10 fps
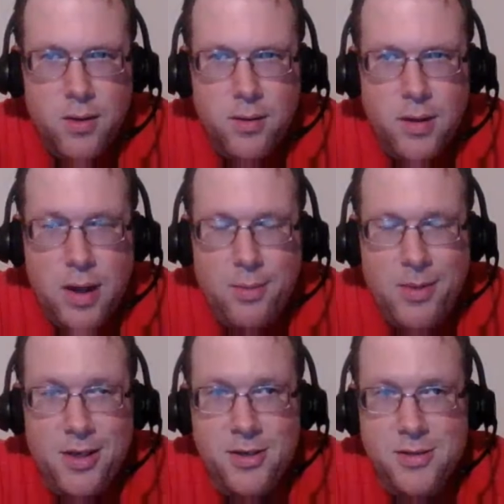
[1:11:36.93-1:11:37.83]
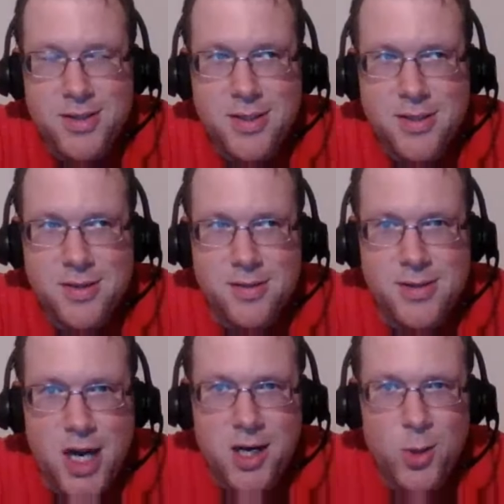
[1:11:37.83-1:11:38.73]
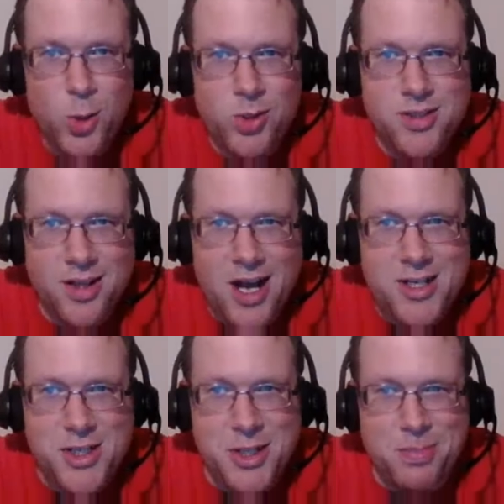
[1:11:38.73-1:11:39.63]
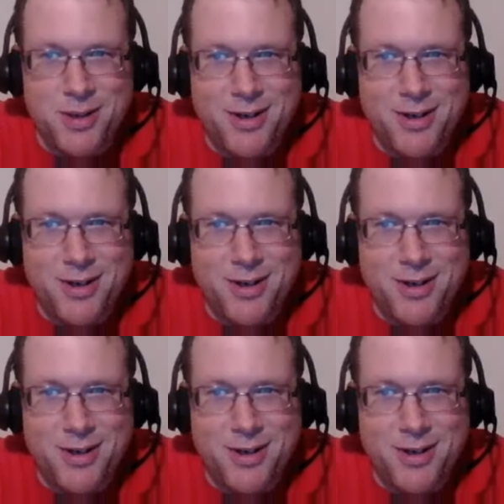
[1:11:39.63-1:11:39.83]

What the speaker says: Yeah, I mean, just Johnny Holton's a lot cheaper.